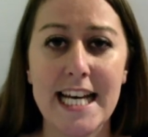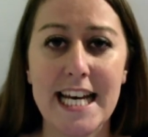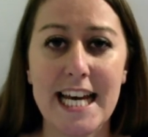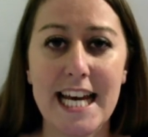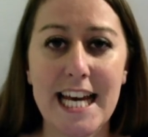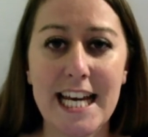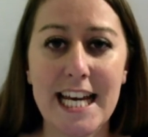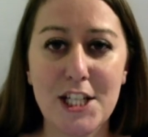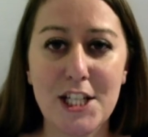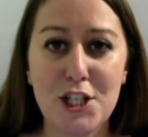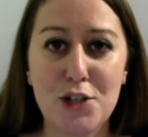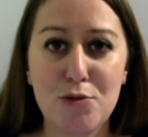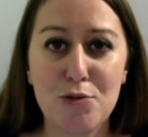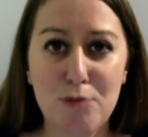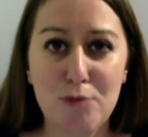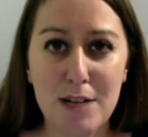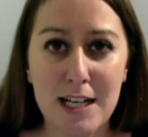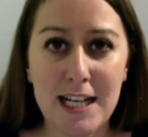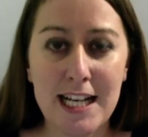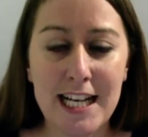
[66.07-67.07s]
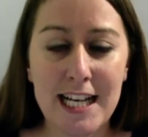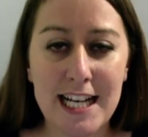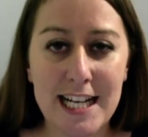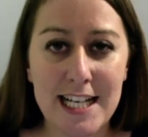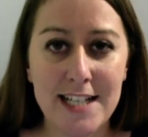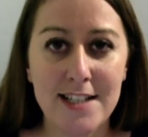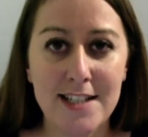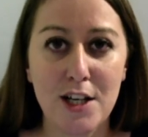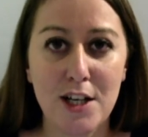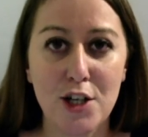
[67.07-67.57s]
It really
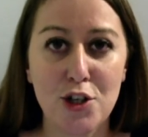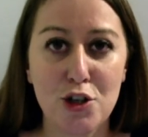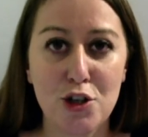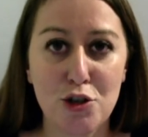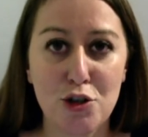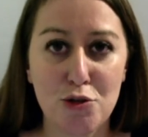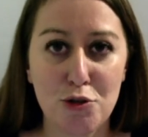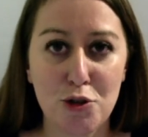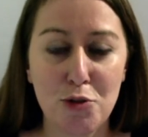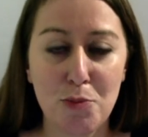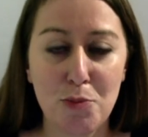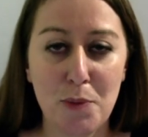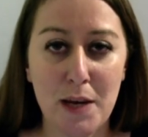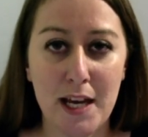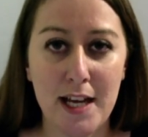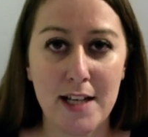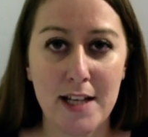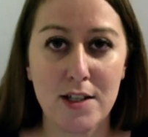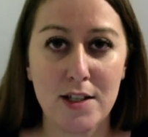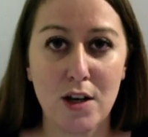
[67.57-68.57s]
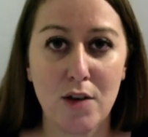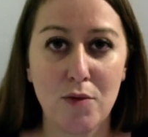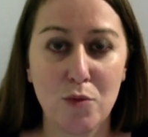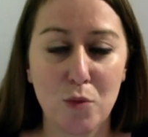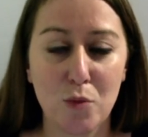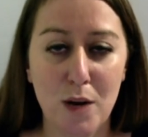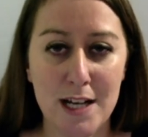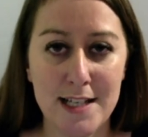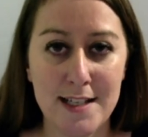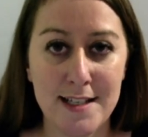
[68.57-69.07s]
is a true piece of
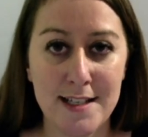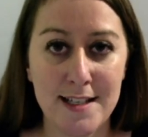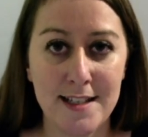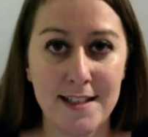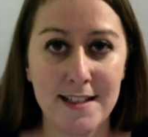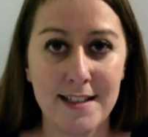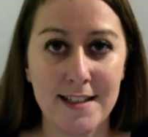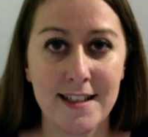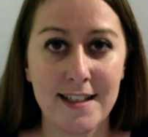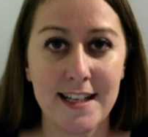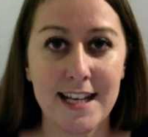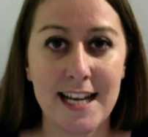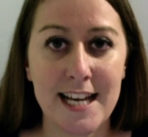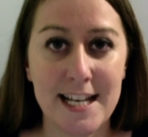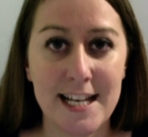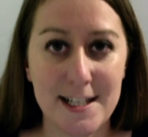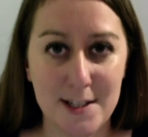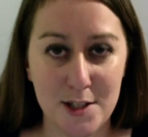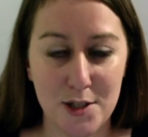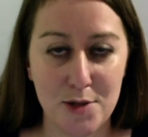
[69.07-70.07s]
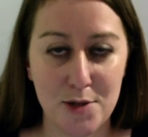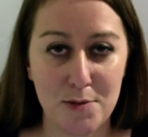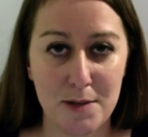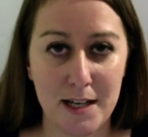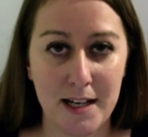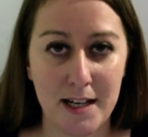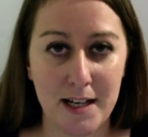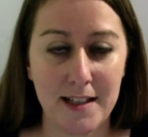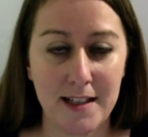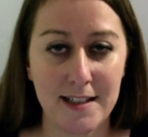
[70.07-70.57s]
Western
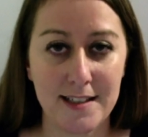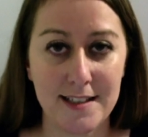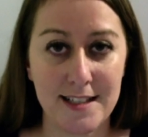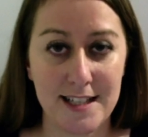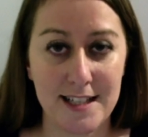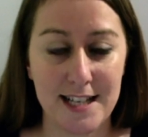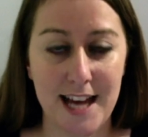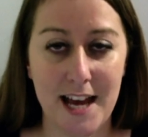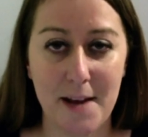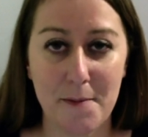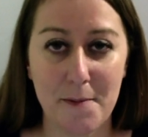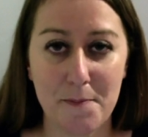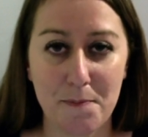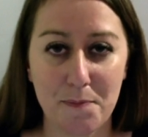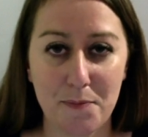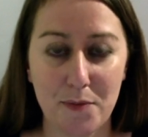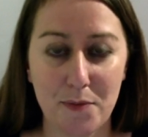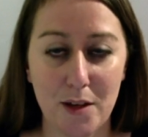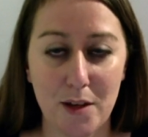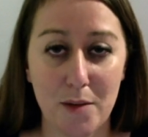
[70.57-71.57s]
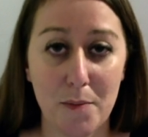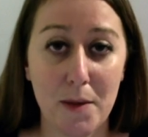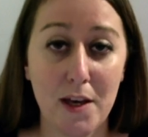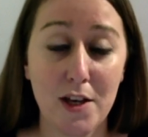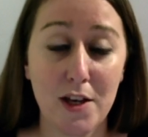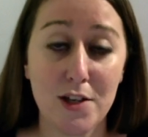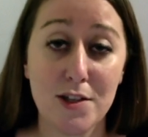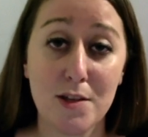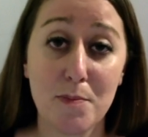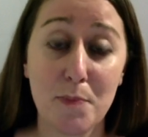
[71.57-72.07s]
history today,
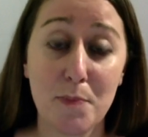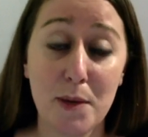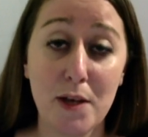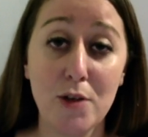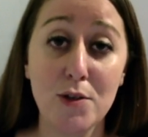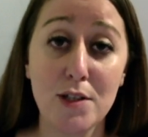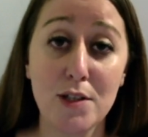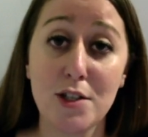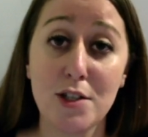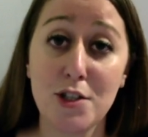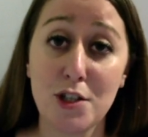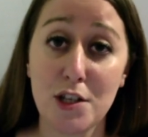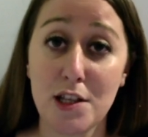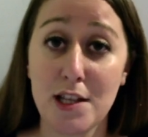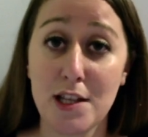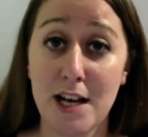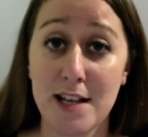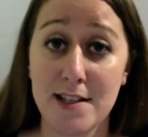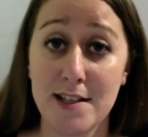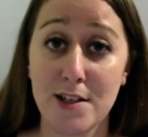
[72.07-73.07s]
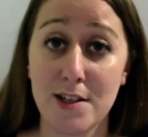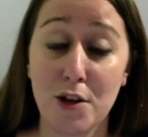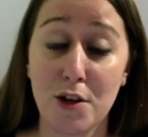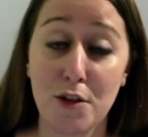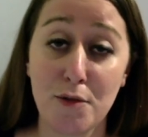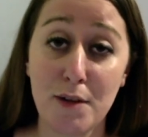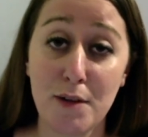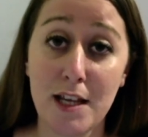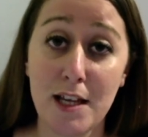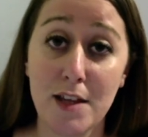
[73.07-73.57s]
because the pills in
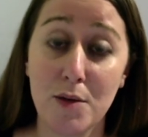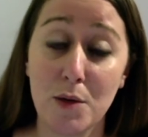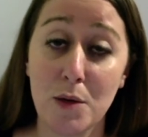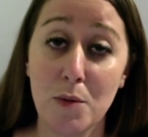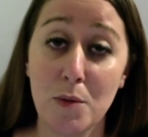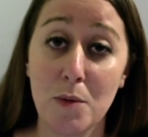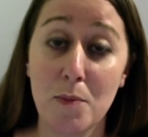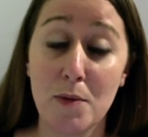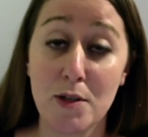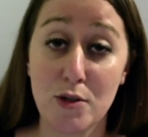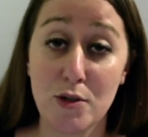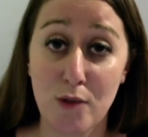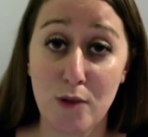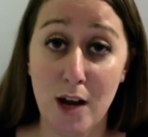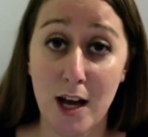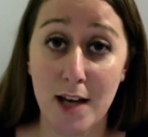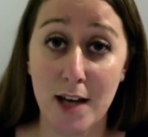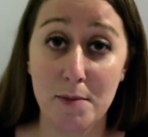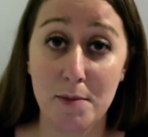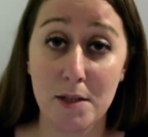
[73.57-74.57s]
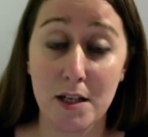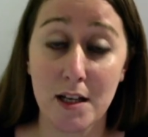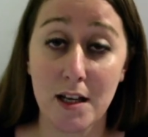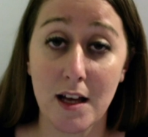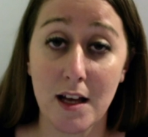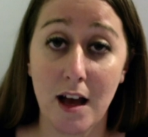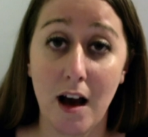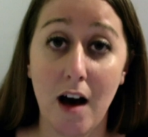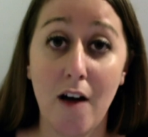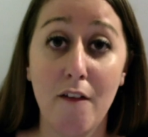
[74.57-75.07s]
2003 that we were prescribed
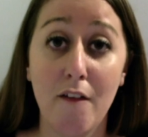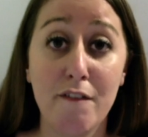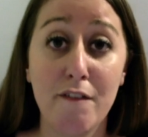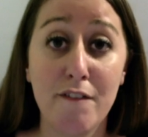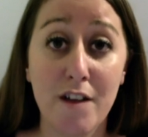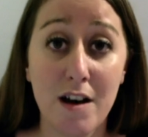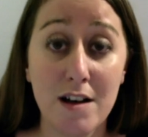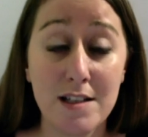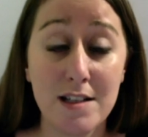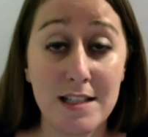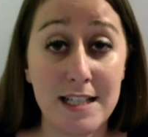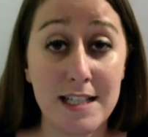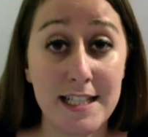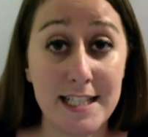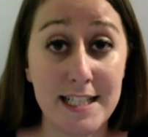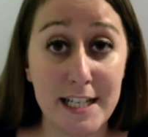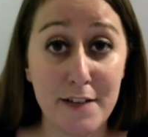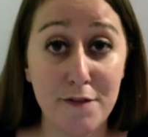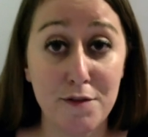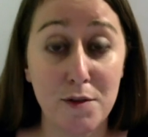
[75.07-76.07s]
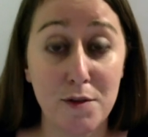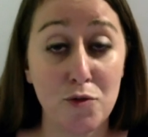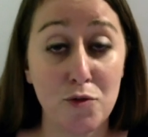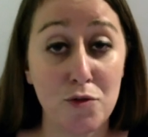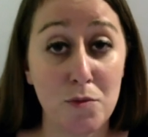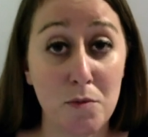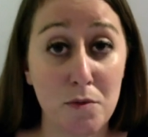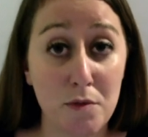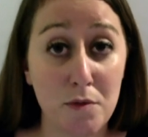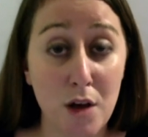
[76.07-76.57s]
are vastly different
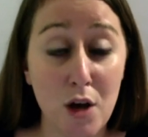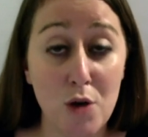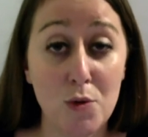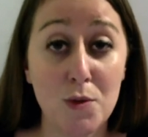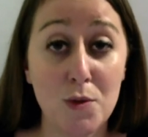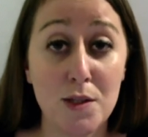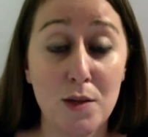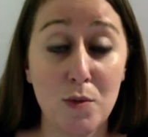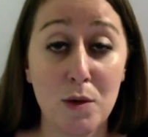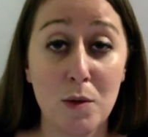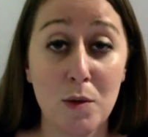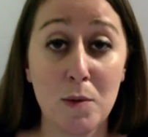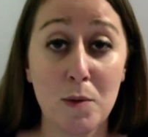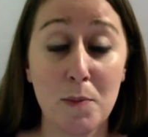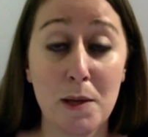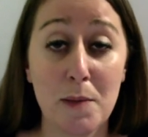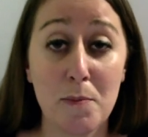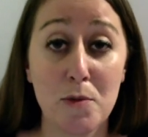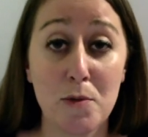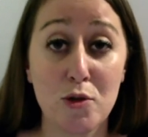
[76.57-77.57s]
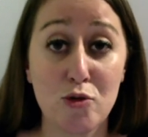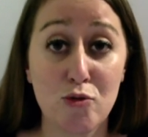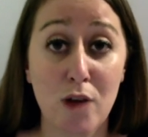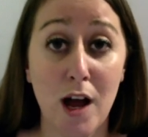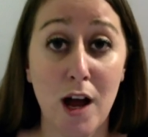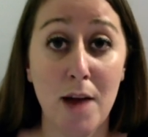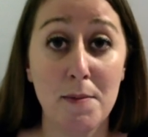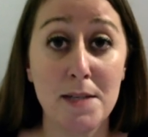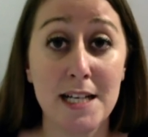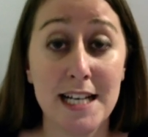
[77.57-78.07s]
from those that we would be
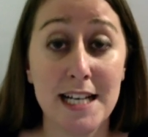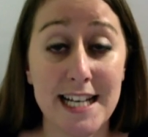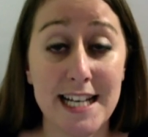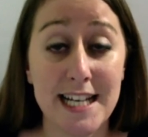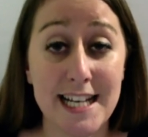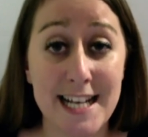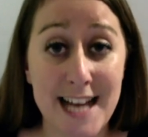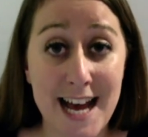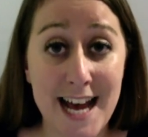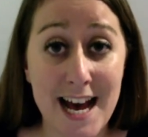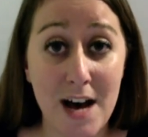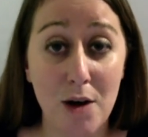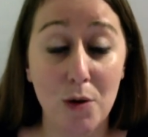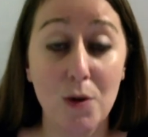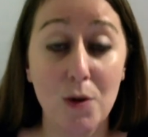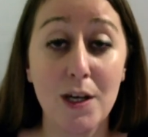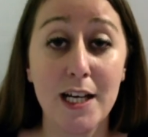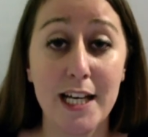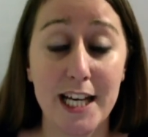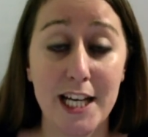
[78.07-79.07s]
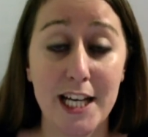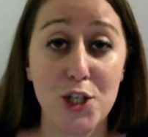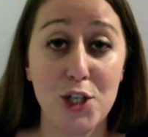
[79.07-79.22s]
prescribed now in